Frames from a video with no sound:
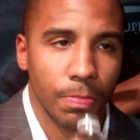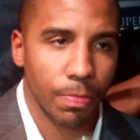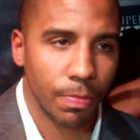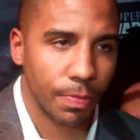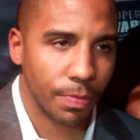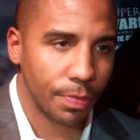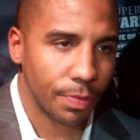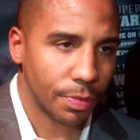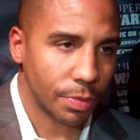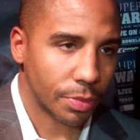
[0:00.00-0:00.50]

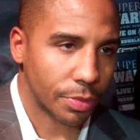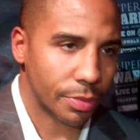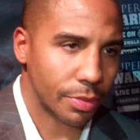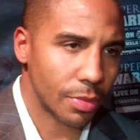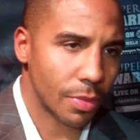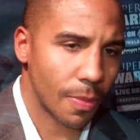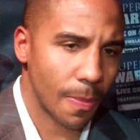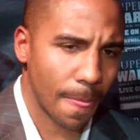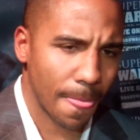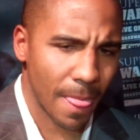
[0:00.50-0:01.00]

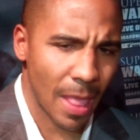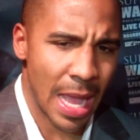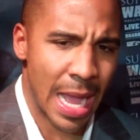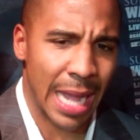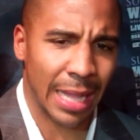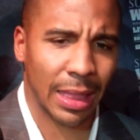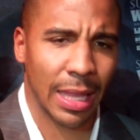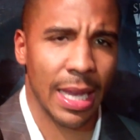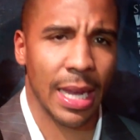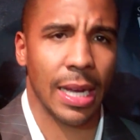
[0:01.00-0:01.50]

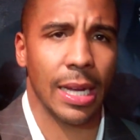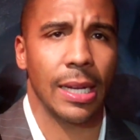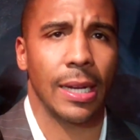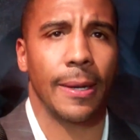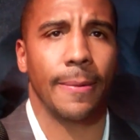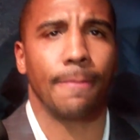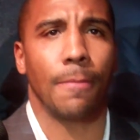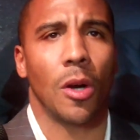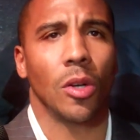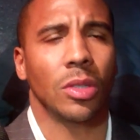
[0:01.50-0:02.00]
I think
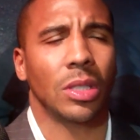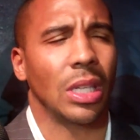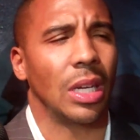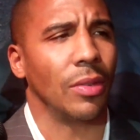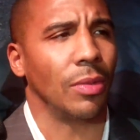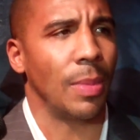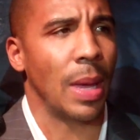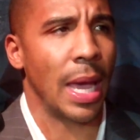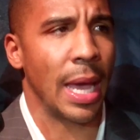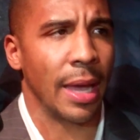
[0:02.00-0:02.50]
most
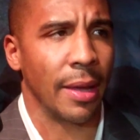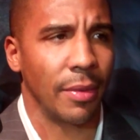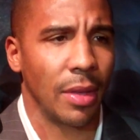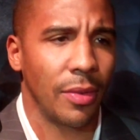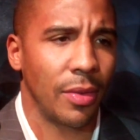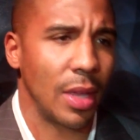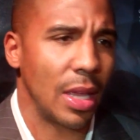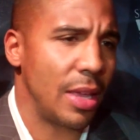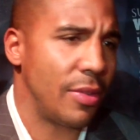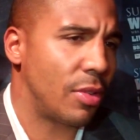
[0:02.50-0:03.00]
of them
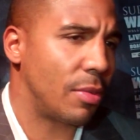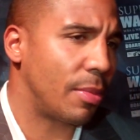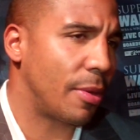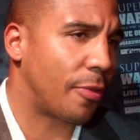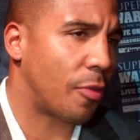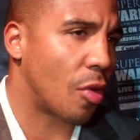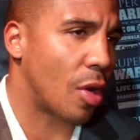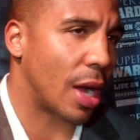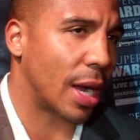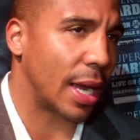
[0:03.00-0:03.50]
have, even
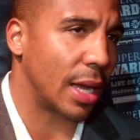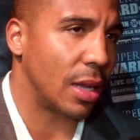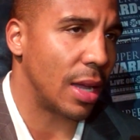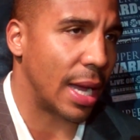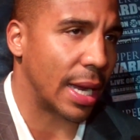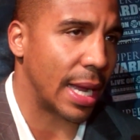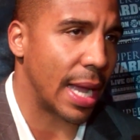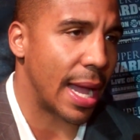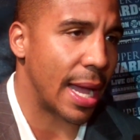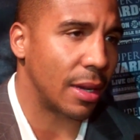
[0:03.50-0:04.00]
before
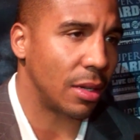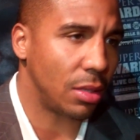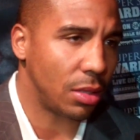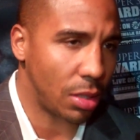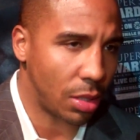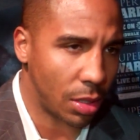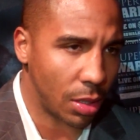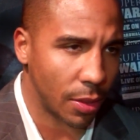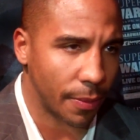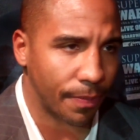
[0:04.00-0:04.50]
I got,
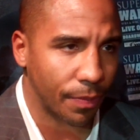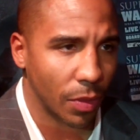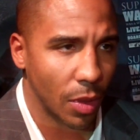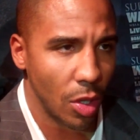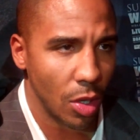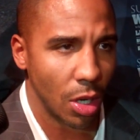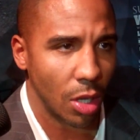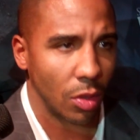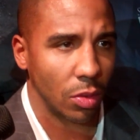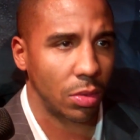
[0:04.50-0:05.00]

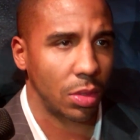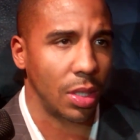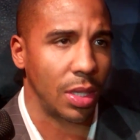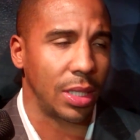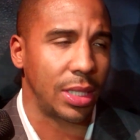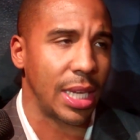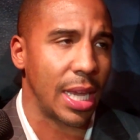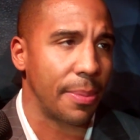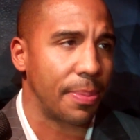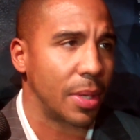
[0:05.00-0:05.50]
you know, to
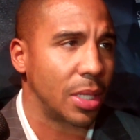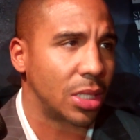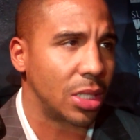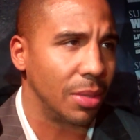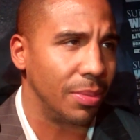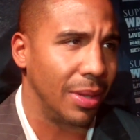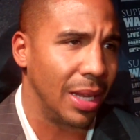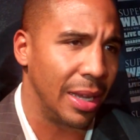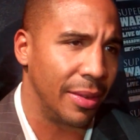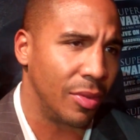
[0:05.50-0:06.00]
the
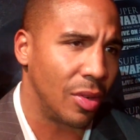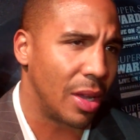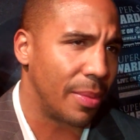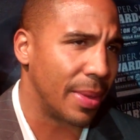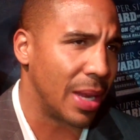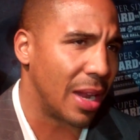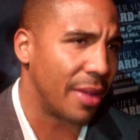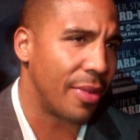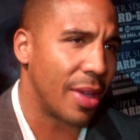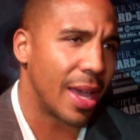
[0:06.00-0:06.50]
championship level. I
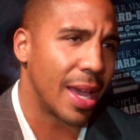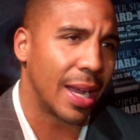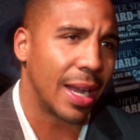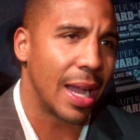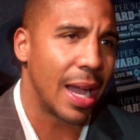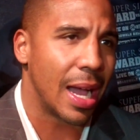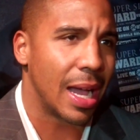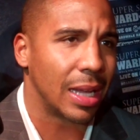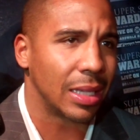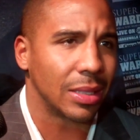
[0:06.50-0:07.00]
mean, I've had
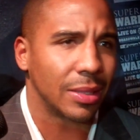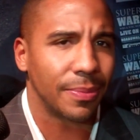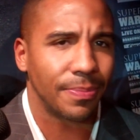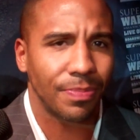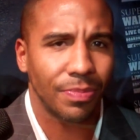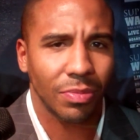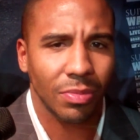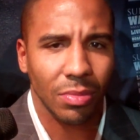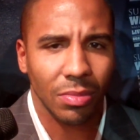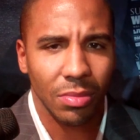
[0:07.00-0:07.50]
guys,
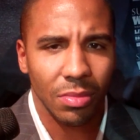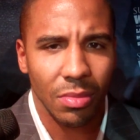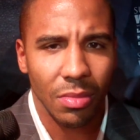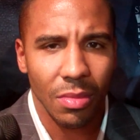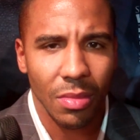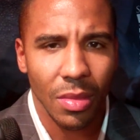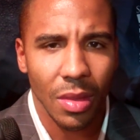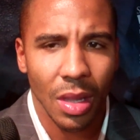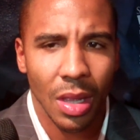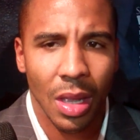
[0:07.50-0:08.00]

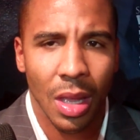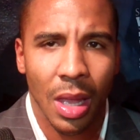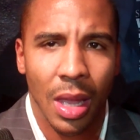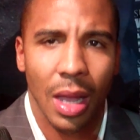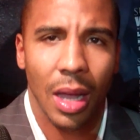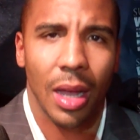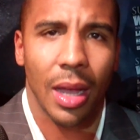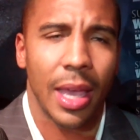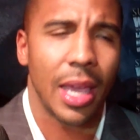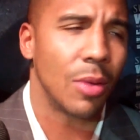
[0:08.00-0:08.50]

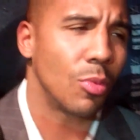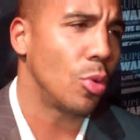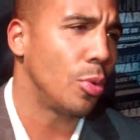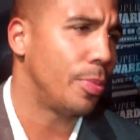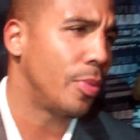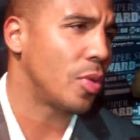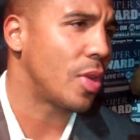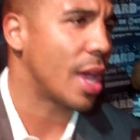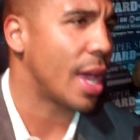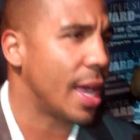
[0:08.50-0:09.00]
Henry
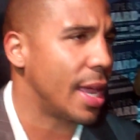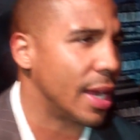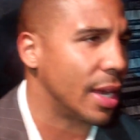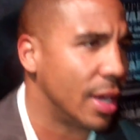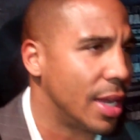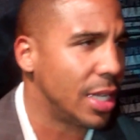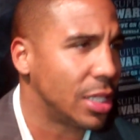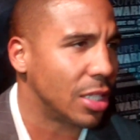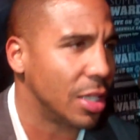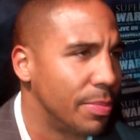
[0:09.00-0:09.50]

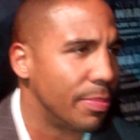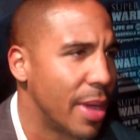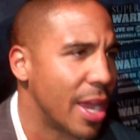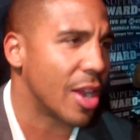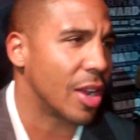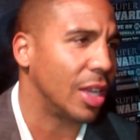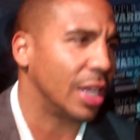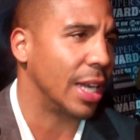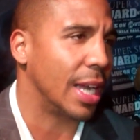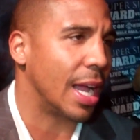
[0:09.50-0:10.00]
Buchanan, he's a
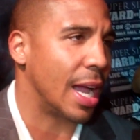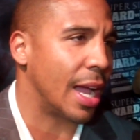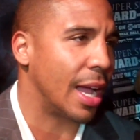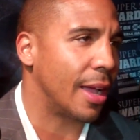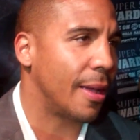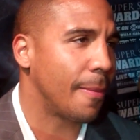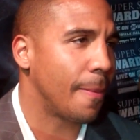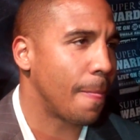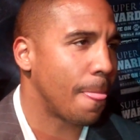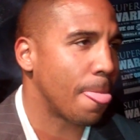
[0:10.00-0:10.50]
Maryland guy.